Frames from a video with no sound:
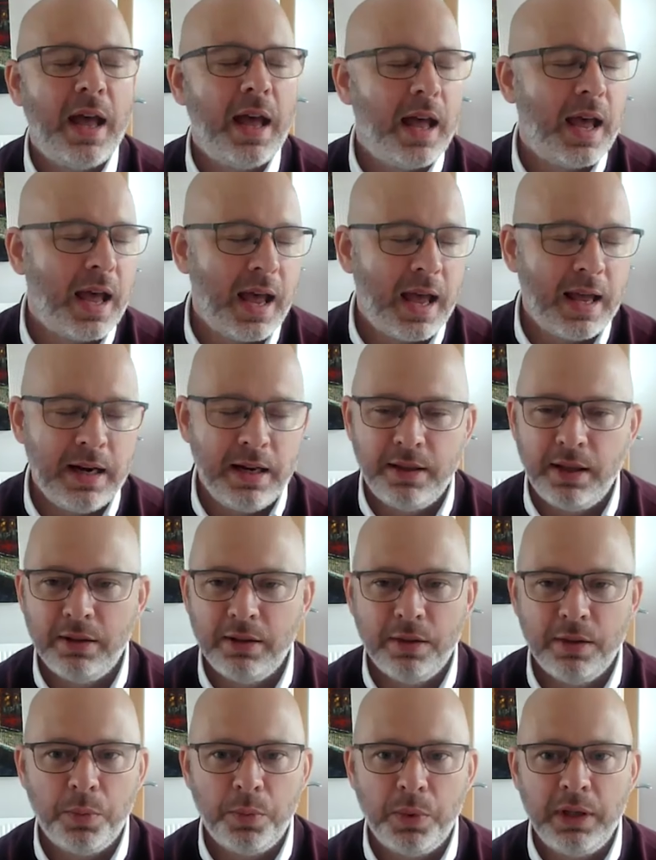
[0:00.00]
for anything
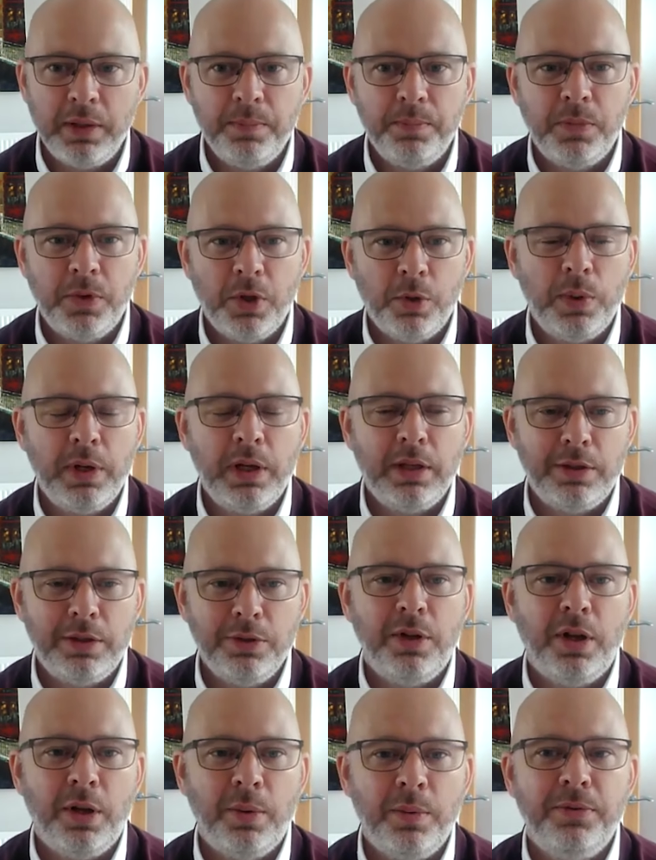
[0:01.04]
that we could
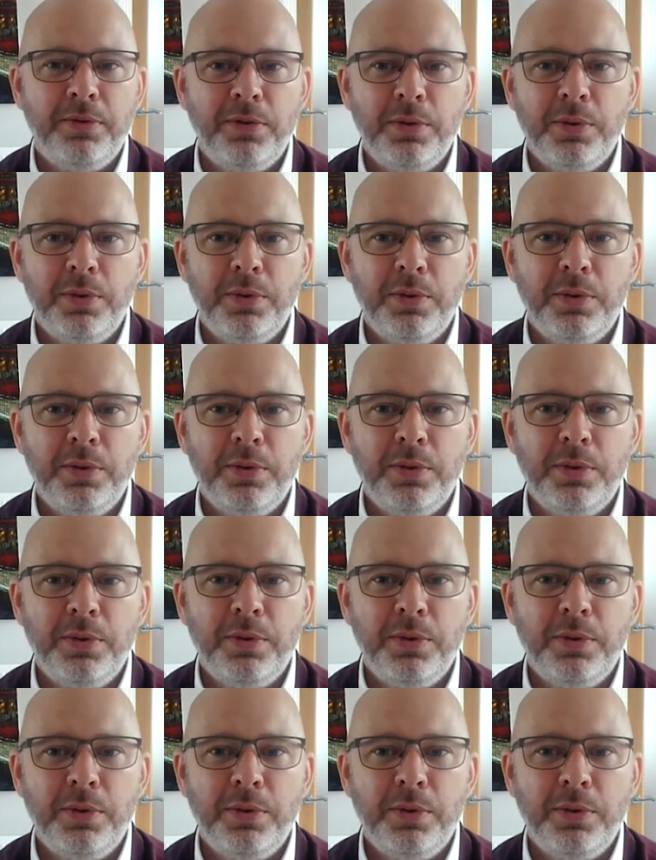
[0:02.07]
do going forwards.